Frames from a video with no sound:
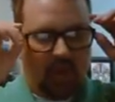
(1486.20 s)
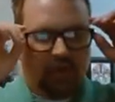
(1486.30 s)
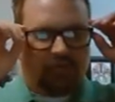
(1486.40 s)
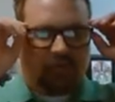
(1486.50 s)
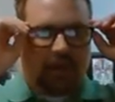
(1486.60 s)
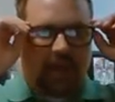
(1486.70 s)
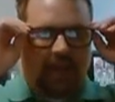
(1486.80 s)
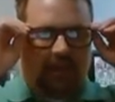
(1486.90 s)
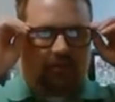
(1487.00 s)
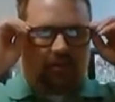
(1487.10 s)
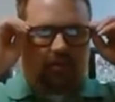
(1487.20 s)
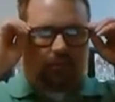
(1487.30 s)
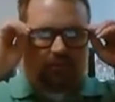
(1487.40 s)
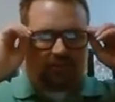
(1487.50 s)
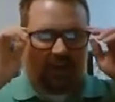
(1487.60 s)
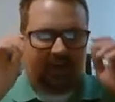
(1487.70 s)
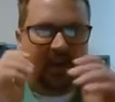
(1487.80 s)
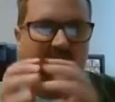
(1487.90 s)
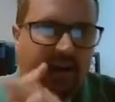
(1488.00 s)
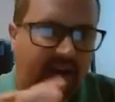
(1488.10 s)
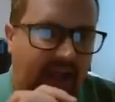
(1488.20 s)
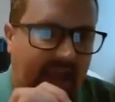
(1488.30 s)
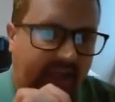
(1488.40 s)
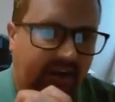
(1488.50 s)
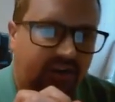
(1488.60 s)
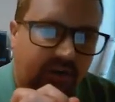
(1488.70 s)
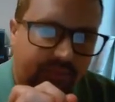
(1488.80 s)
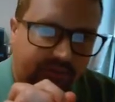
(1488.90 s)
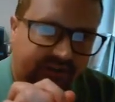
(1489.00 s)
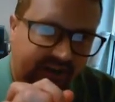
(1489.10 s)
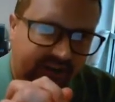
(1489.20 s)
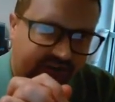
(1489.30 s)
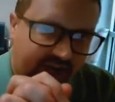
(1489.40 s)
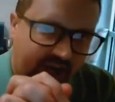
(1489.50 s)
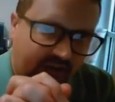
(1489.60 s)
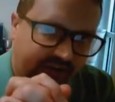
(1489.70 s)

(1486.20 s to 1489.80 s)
So an antigen is presented on an antigen-presenting cell